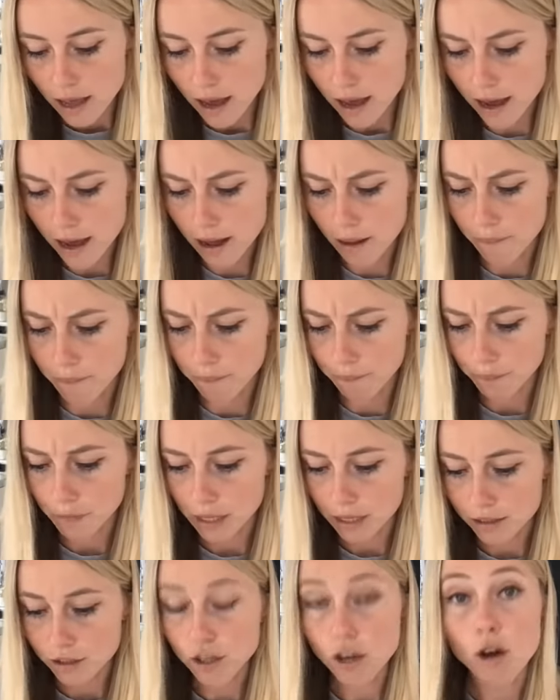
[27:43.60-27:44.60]
Um,
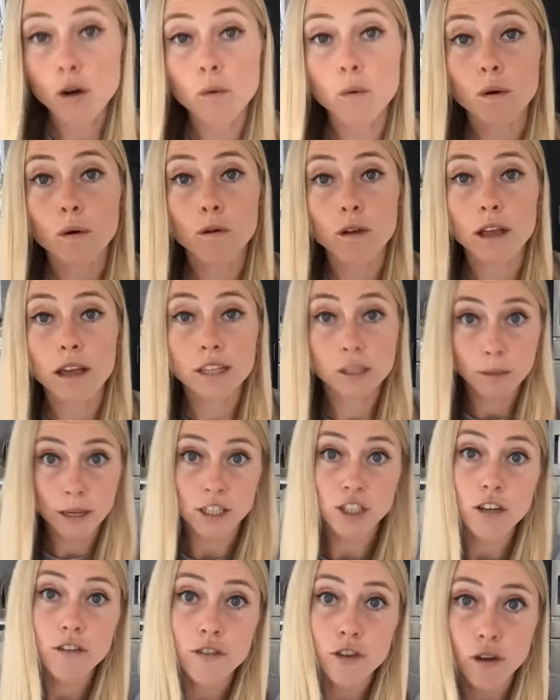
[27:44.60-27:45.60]
so,
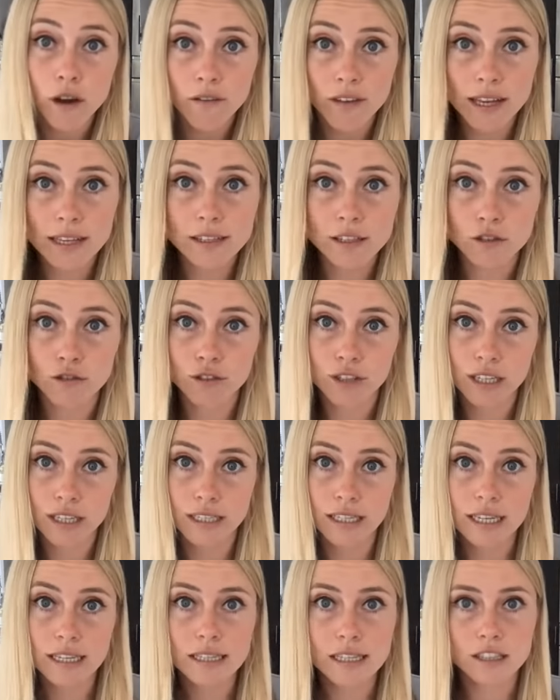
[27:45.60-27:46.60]
especially if you have insulin resistance,